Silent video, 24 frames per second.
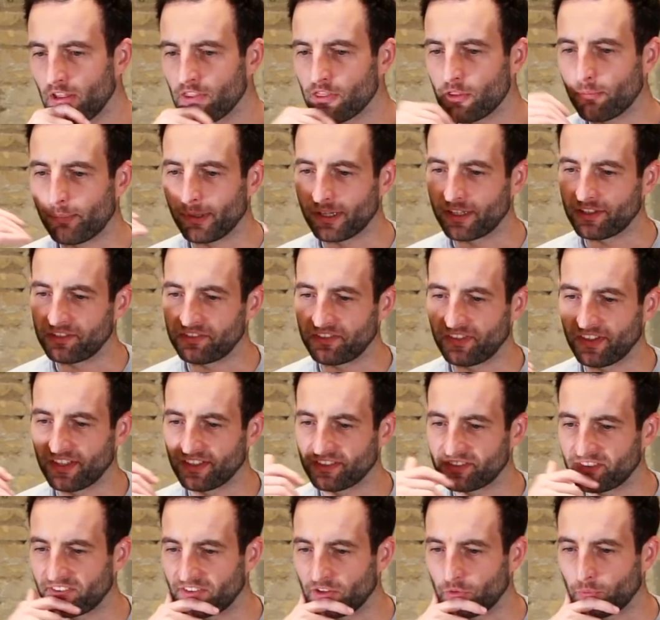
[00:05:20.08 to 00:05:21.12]
The biggest
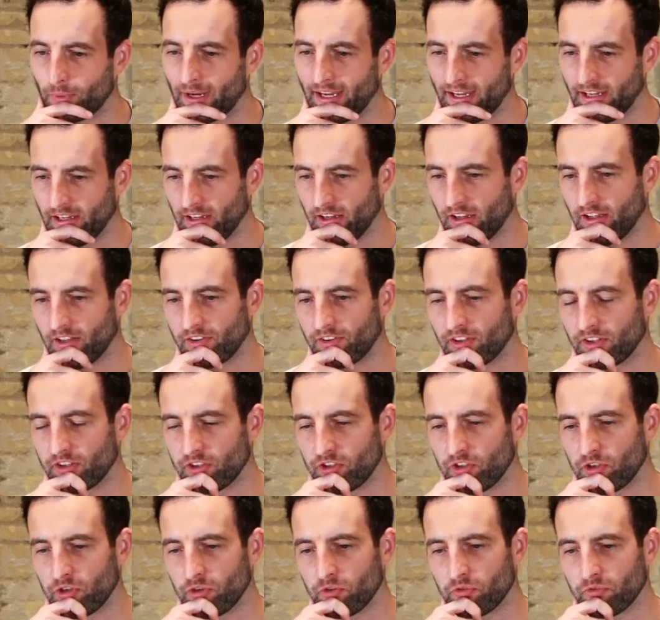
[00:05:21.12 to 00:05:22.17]
things in the wet are that
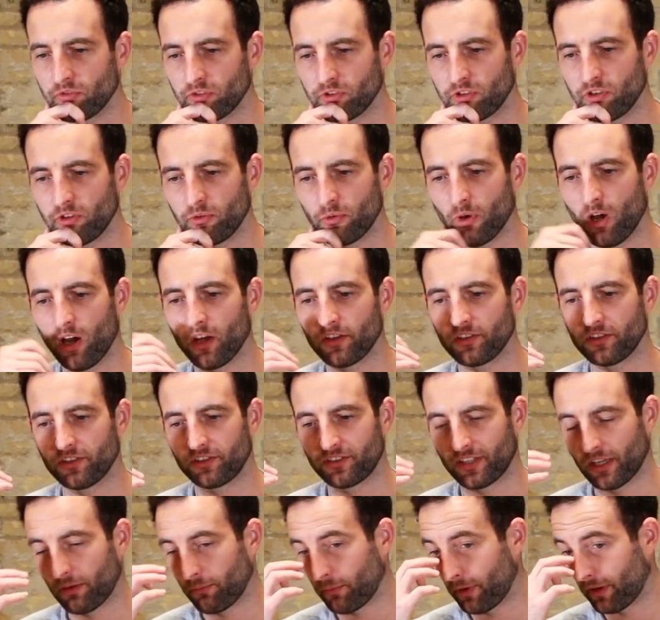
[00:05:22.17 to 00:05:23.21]
you
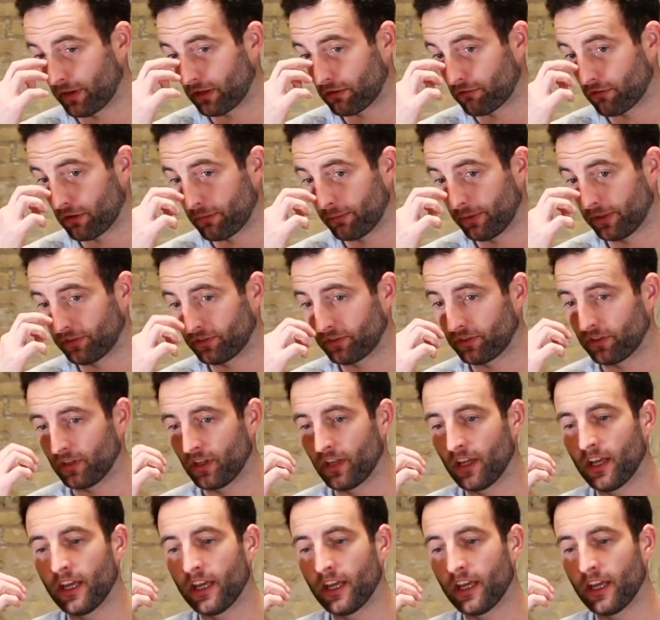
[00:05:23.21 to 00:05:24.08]
understand where the grip is.